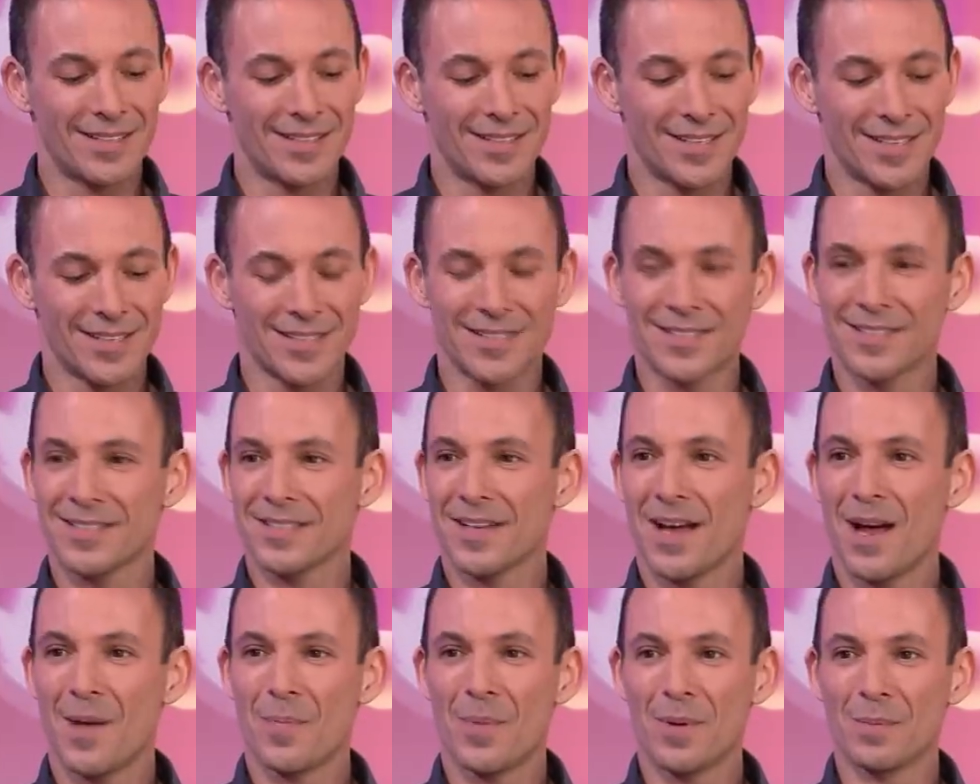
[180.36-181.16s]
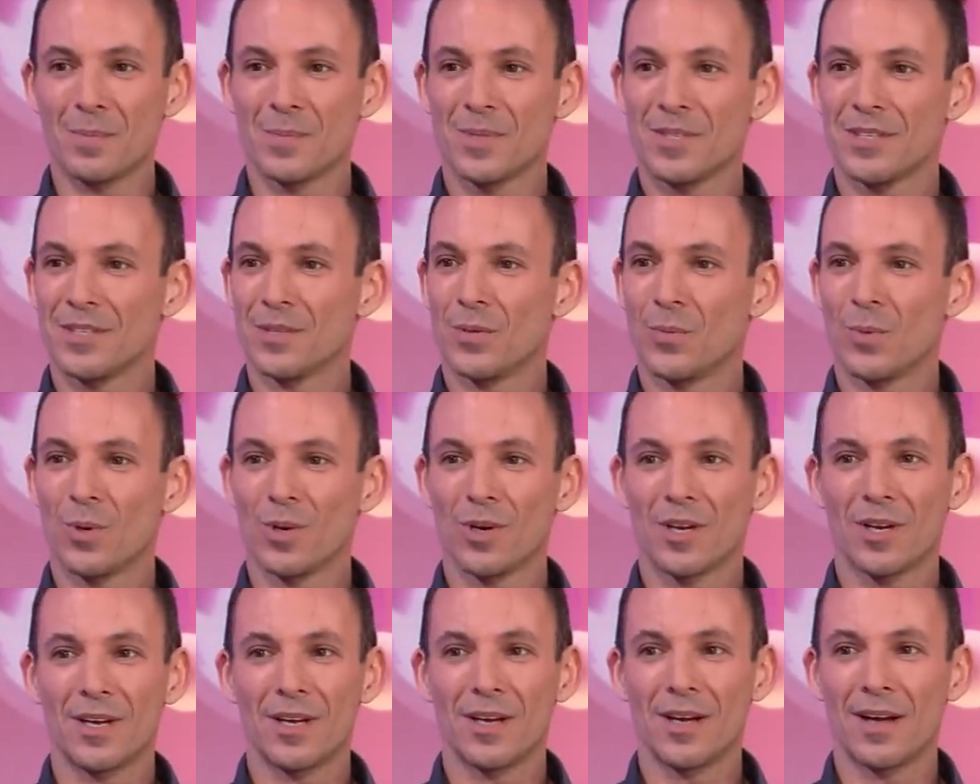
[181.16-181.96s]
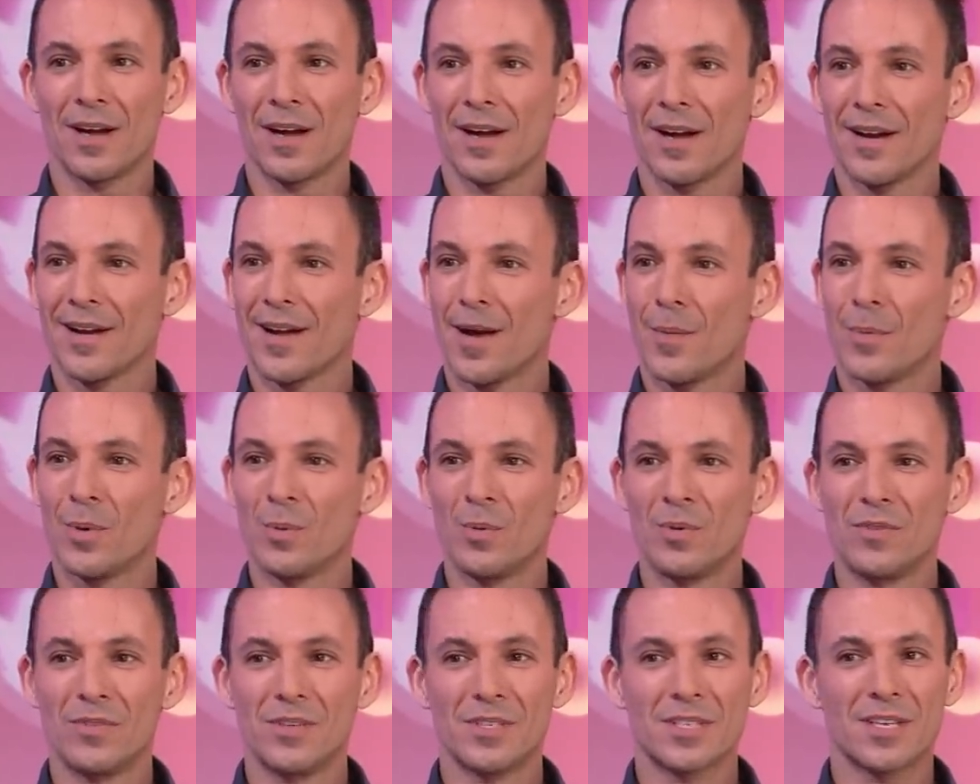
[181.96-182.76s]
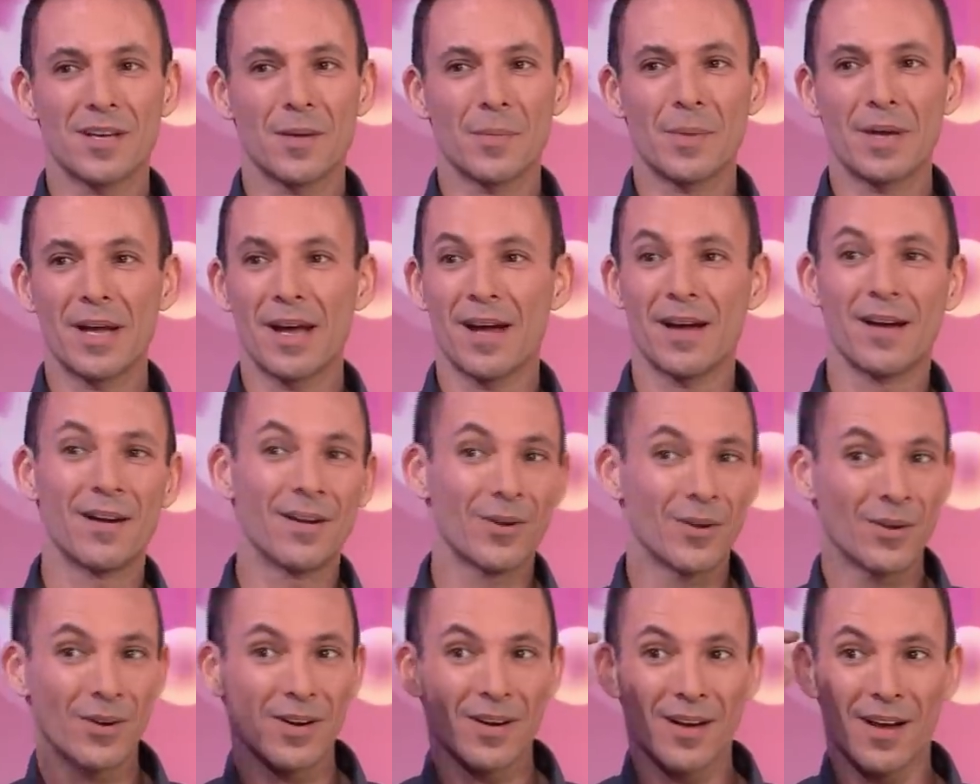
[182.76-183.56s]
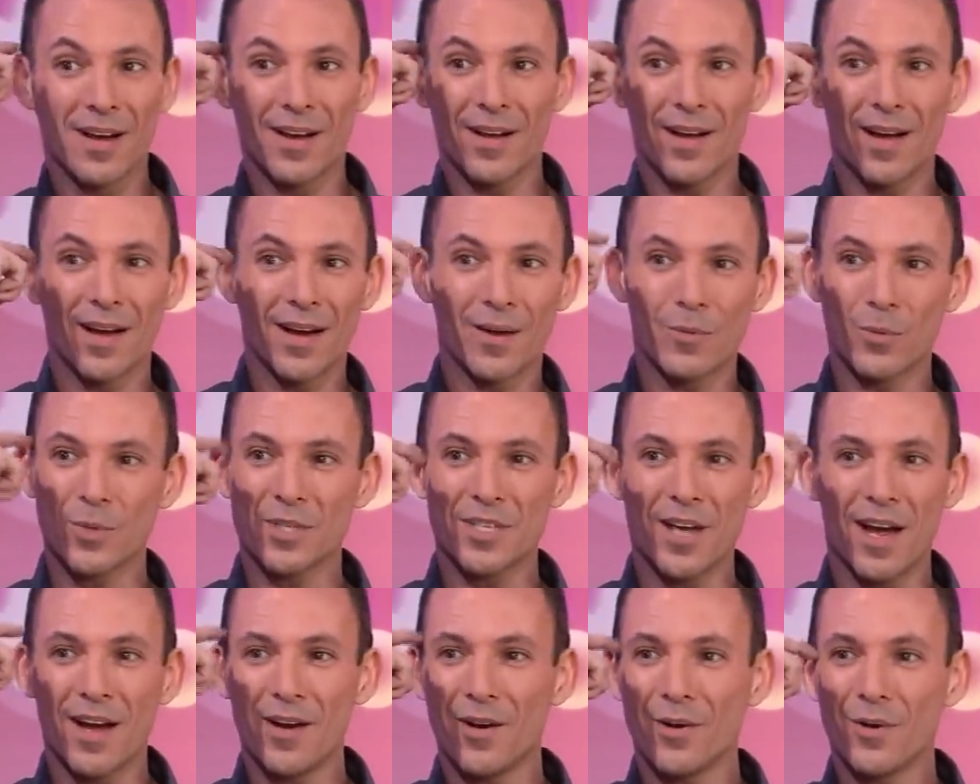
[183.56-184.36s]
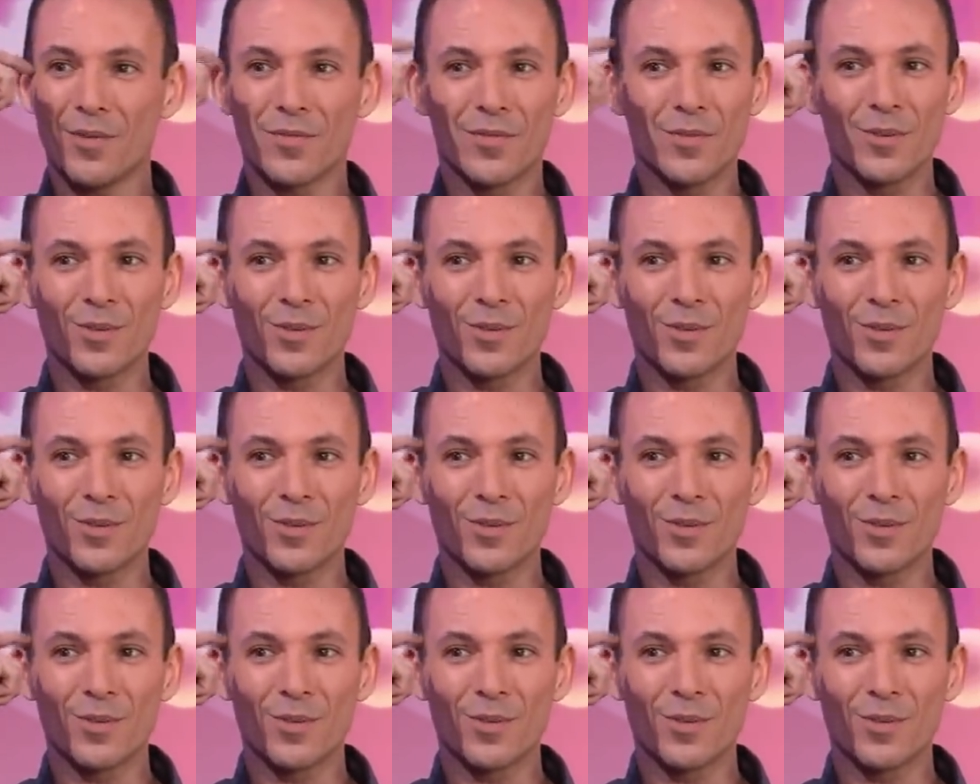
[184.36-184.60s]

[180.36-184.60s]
it doesn't stop. I'm still working. I got a couple movies coming out. I, I retired